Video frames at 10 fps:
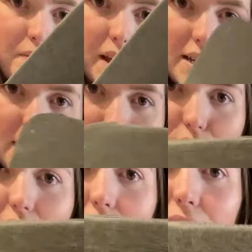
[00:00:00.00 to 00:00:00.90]
it says on
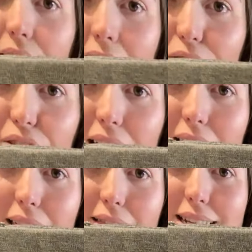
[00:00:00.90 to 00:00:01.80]
here,
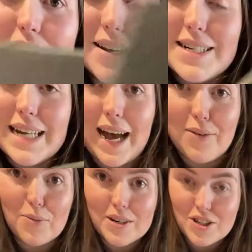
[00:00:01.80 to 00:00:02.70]
thankfully, this side down,
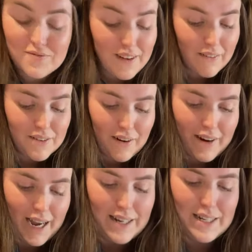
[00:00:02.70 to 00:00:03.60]
which is very, very
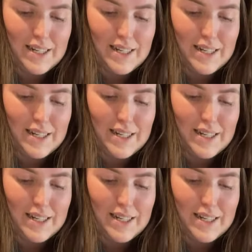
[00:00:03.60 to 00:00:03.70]
handy.